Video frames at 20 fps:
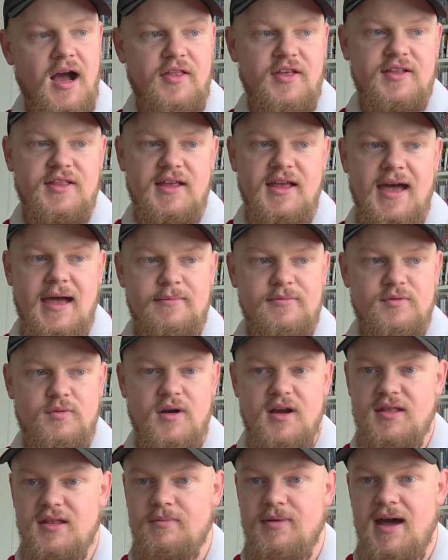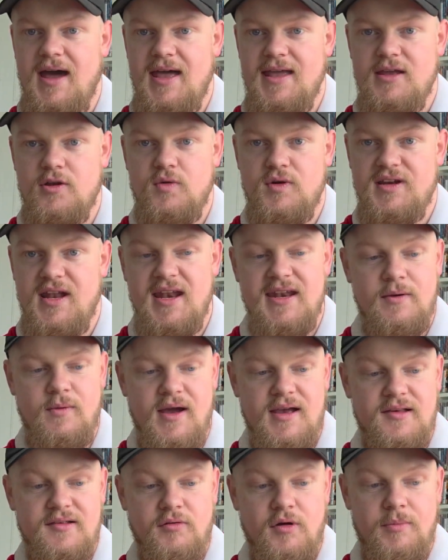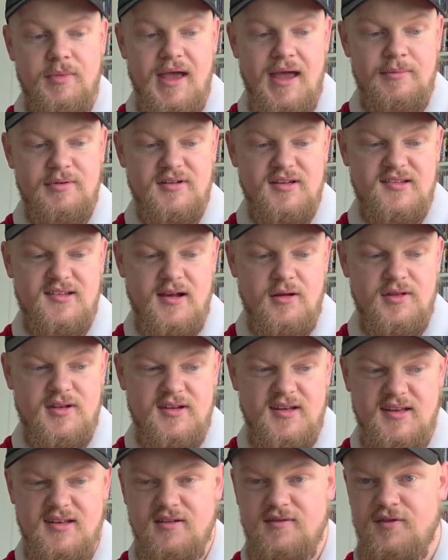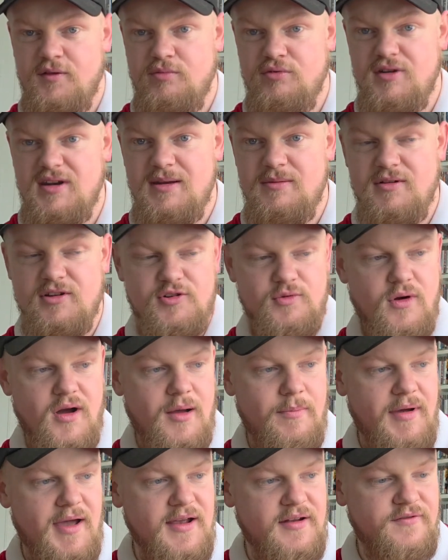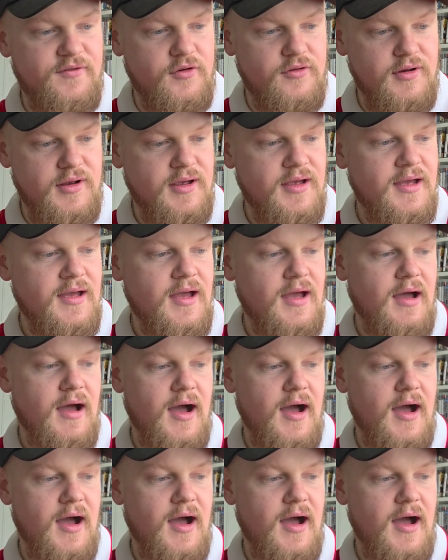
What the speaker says: I think the game's worth about £8 anyway, so I'll be able to sell the disc for pretty much what I paid for it,